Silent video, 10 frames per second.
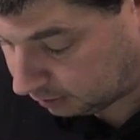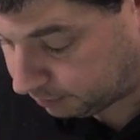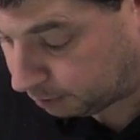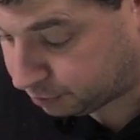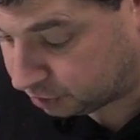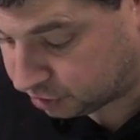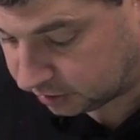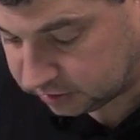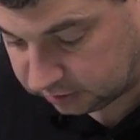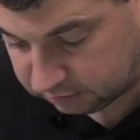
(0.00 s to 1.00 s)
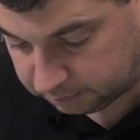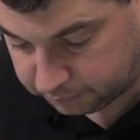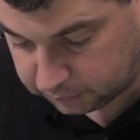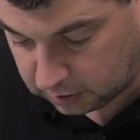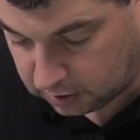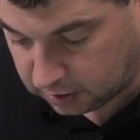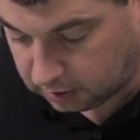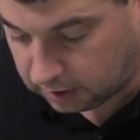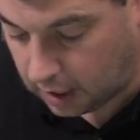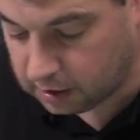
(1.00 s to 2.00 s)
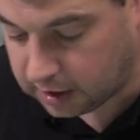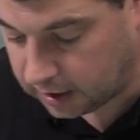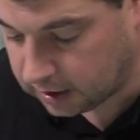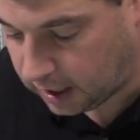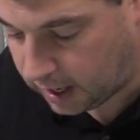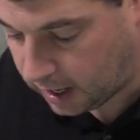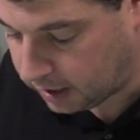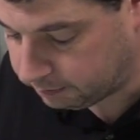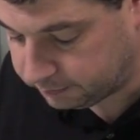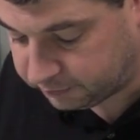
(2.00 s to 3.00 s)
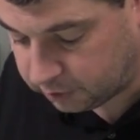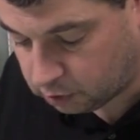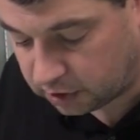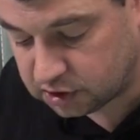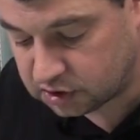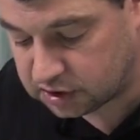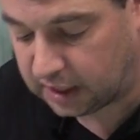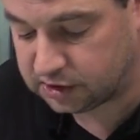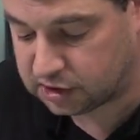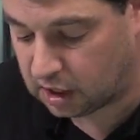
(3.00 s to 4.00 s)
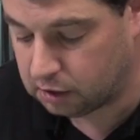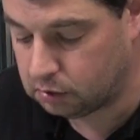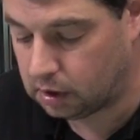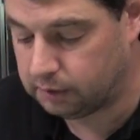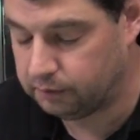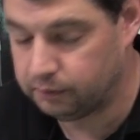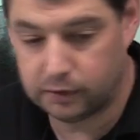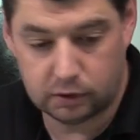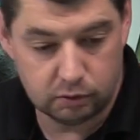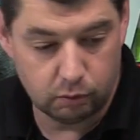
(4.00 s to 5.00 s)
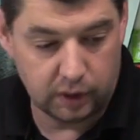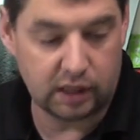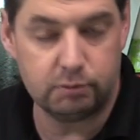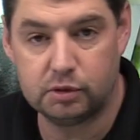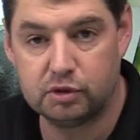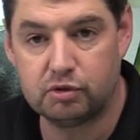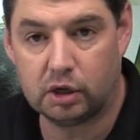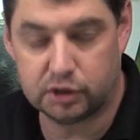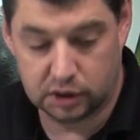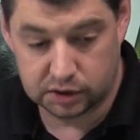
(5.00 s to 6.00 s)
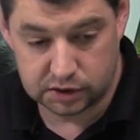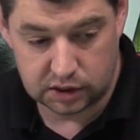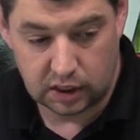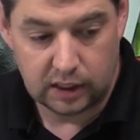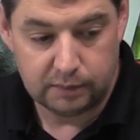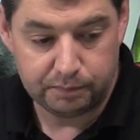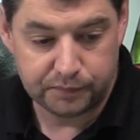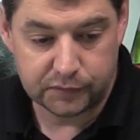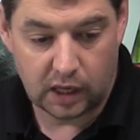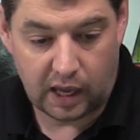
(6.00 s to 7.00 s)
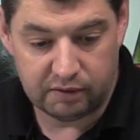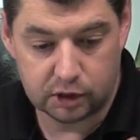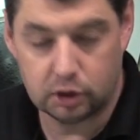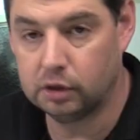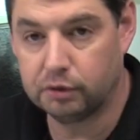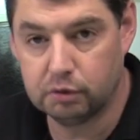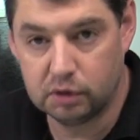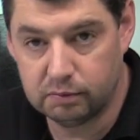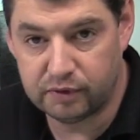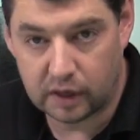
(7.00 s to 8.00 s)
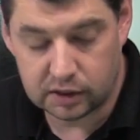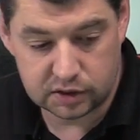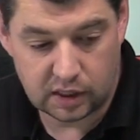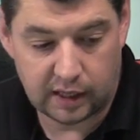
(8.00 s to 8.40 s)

appreciated even. Okay, a few questions there. So when it comes to instructions, have a good look through them first.